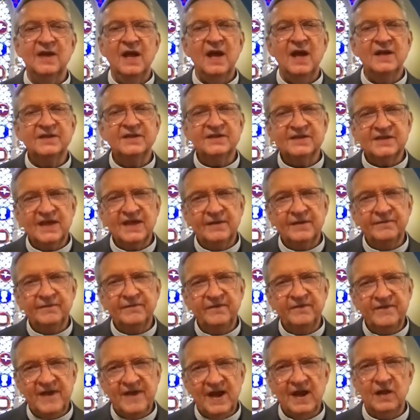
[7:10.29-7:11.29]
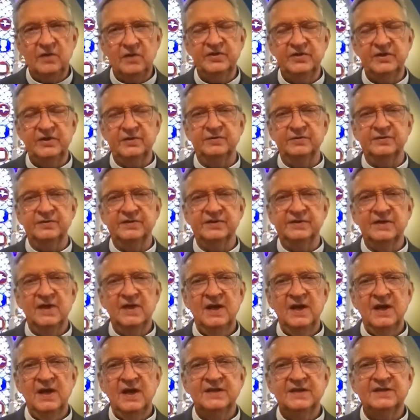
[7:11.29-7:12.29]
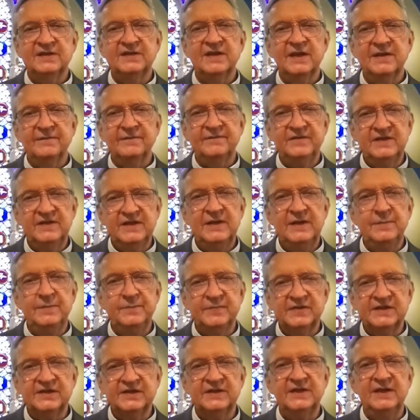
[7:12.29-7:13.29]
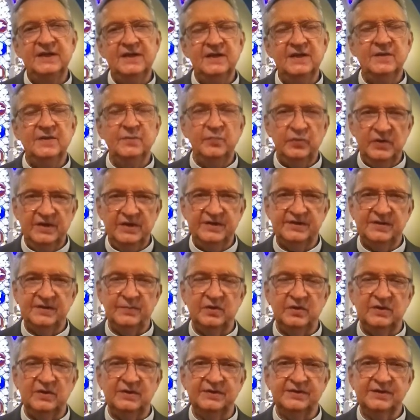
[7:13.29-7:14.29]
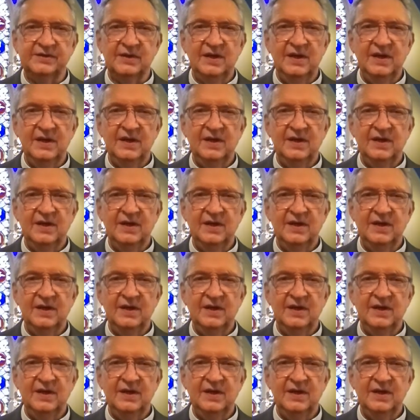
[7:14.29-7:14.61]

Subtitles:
a set of values, a set of deep-seated principles,